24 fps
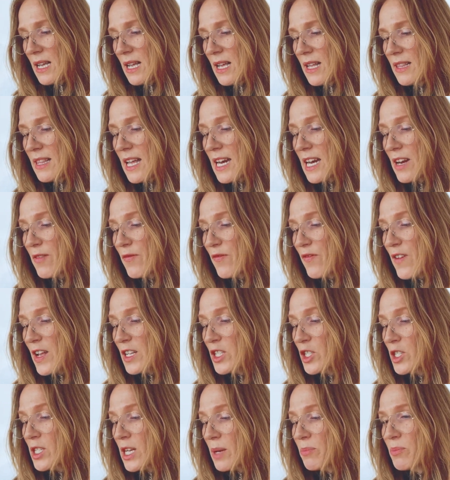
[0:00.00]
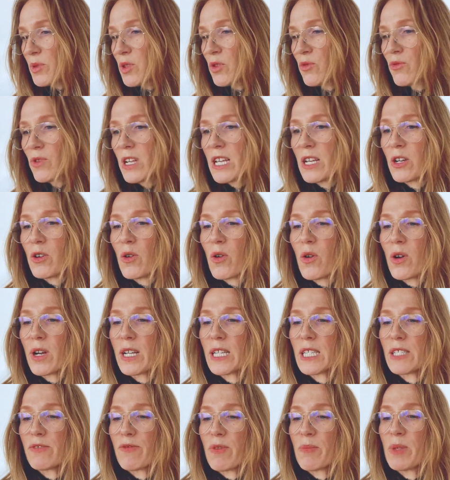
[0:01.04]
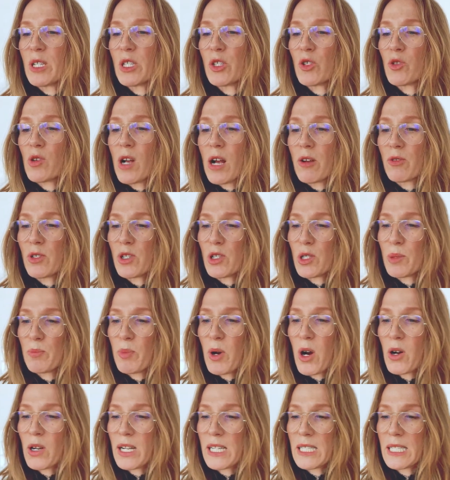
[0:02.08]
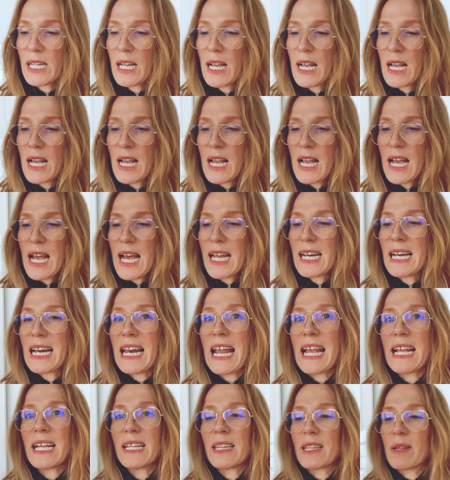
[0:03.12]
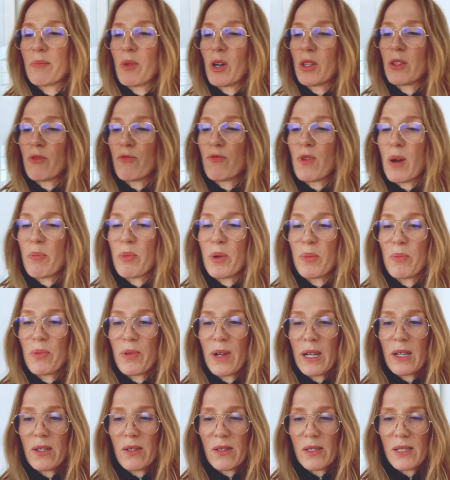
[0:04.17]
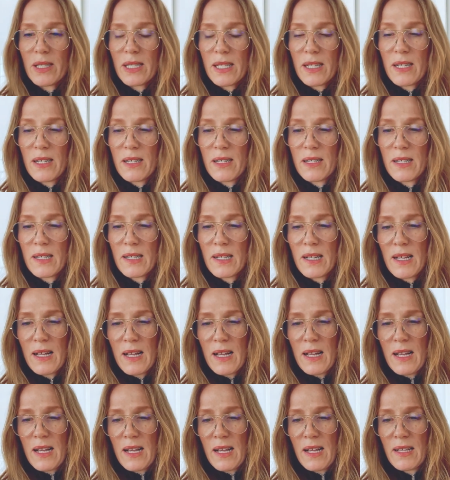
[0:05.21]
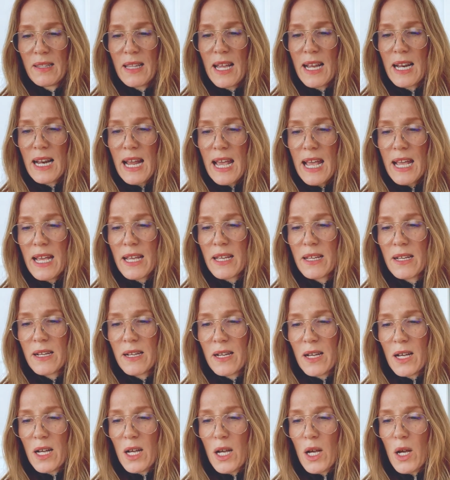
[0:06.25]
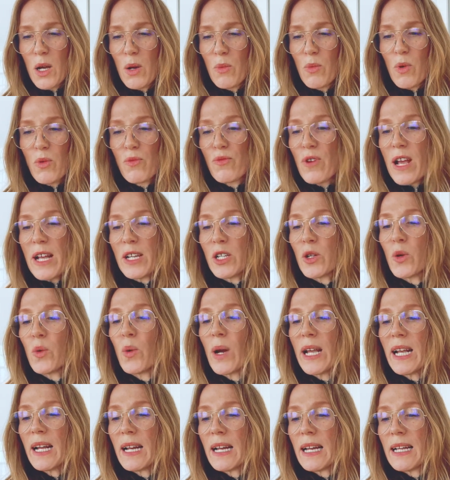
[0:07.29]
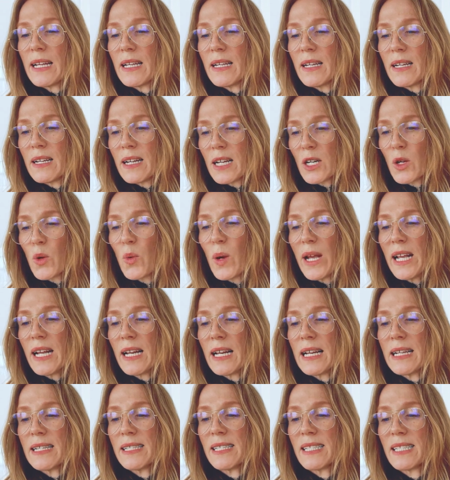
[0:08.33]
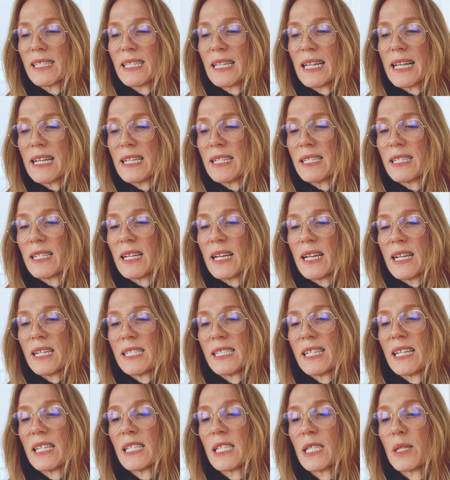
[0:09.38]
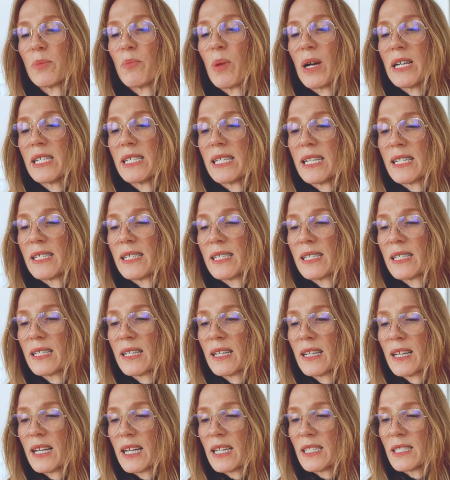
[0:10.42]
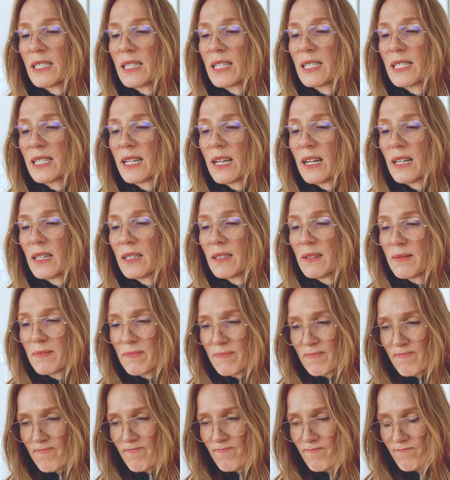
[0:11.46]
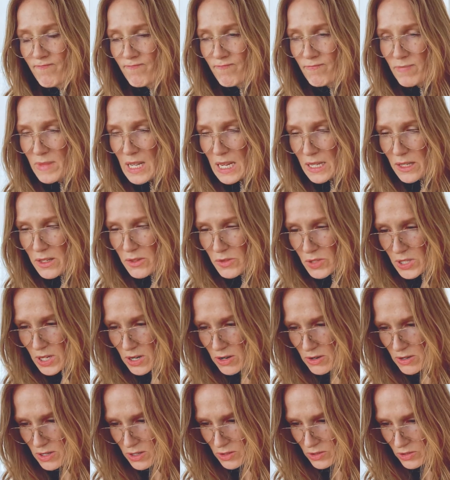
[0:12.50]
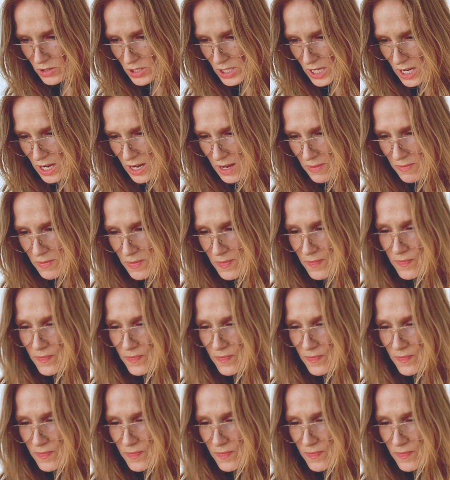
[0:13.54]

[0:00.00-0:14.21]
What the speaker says: Then it fetched up 3 coins from his trousers pocket and laid them on the rubber prickles. They lay, were read quickly, and quickly slid, disc by disc, into the till. "Thank you, sir, another time."